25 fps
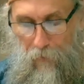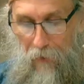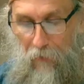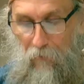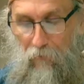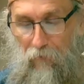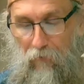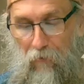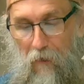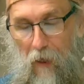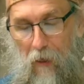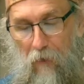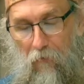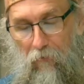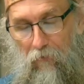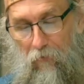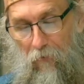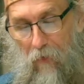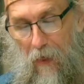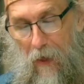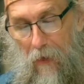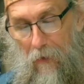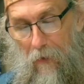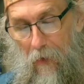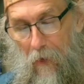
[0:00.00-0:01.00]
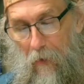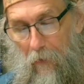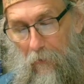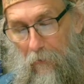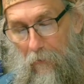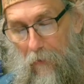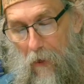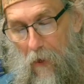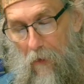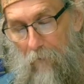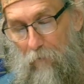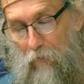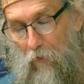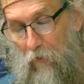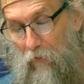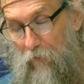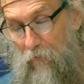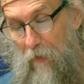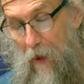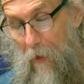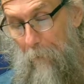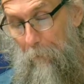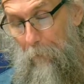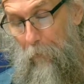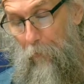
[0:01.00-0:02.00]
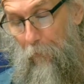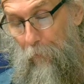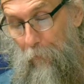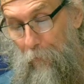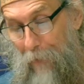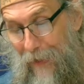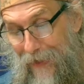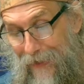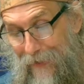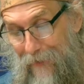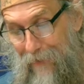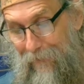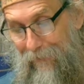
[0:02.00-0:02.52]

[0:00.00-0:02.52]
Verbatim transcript: next says that love does not parade